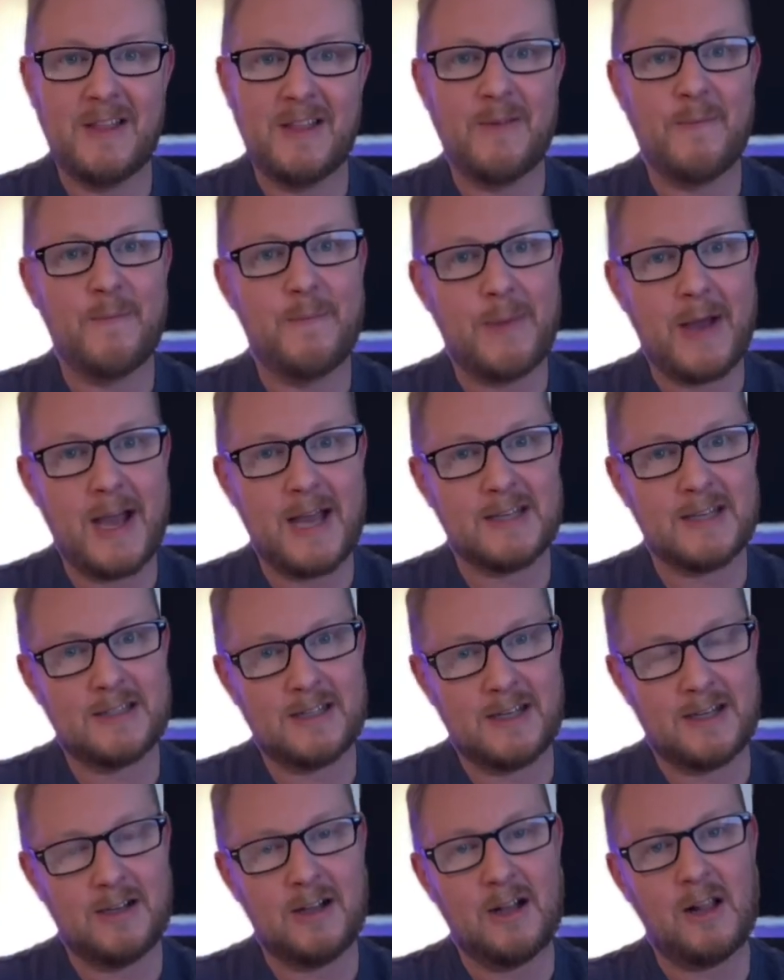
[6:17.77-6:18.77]
the best
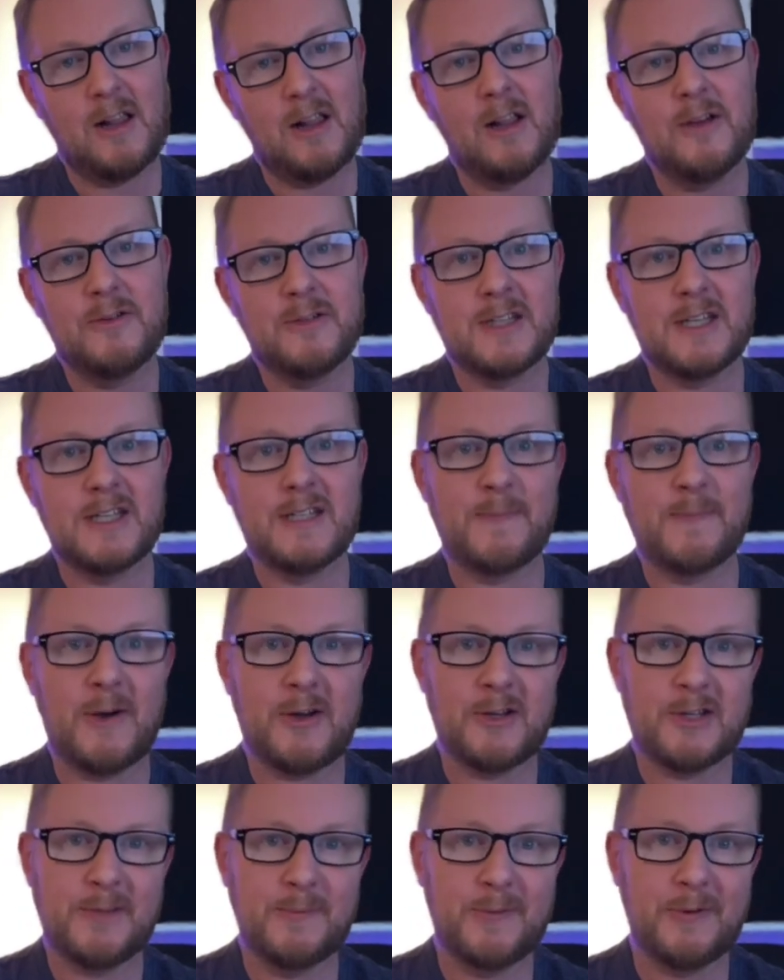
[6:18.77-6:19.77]
and closest
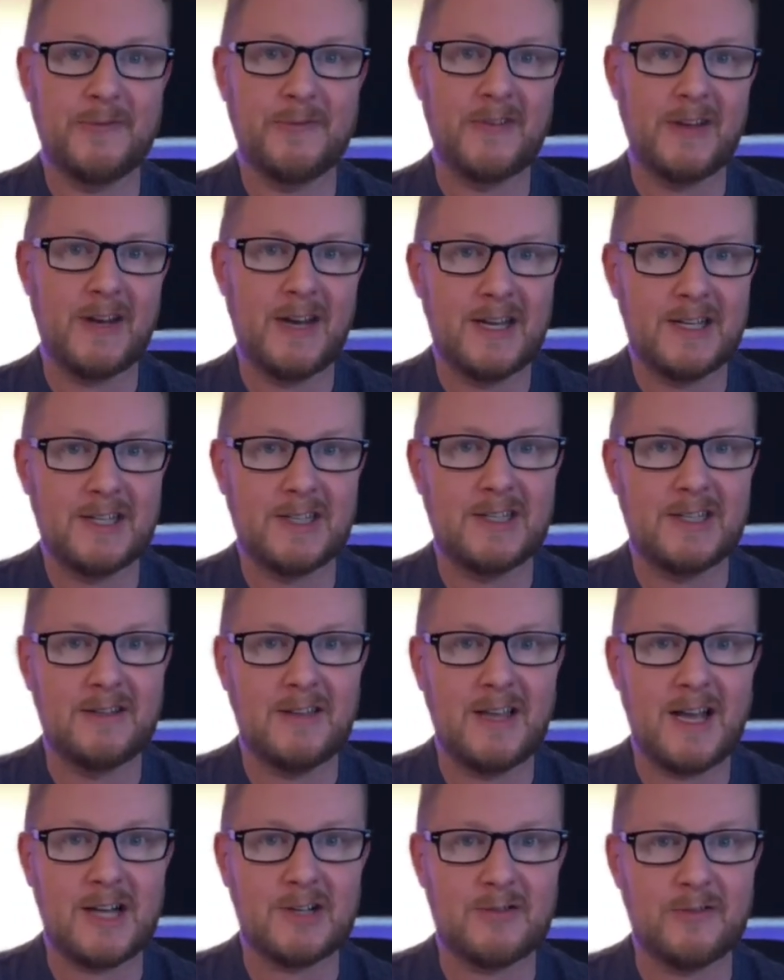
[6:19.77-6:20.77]
possible finish to
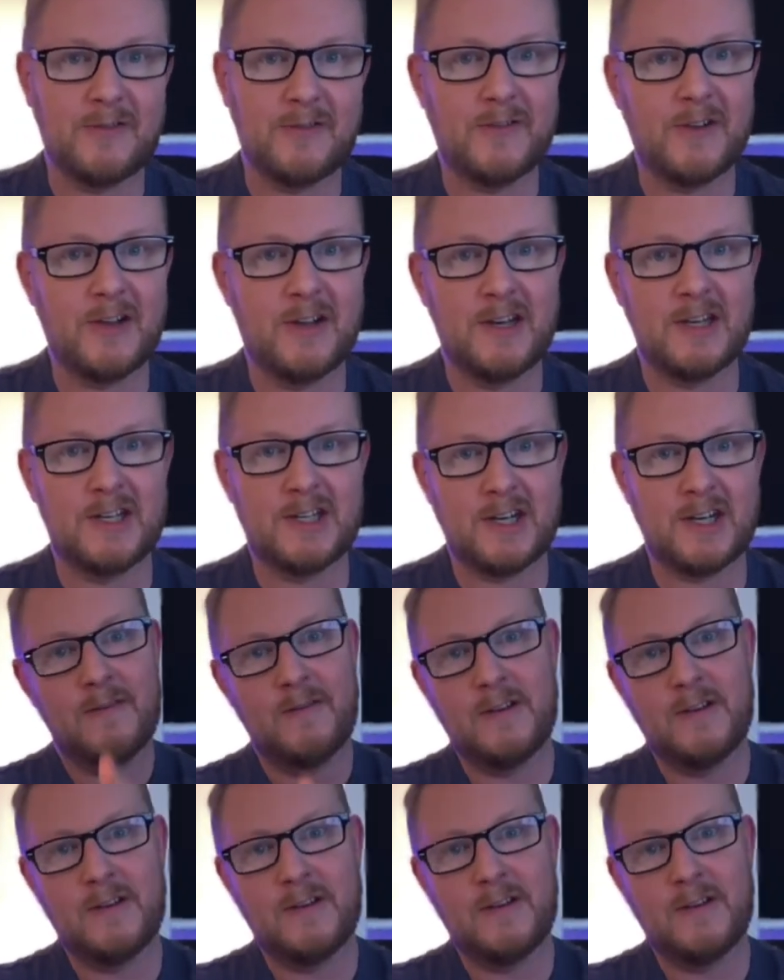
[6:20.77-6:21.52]
the actual furniture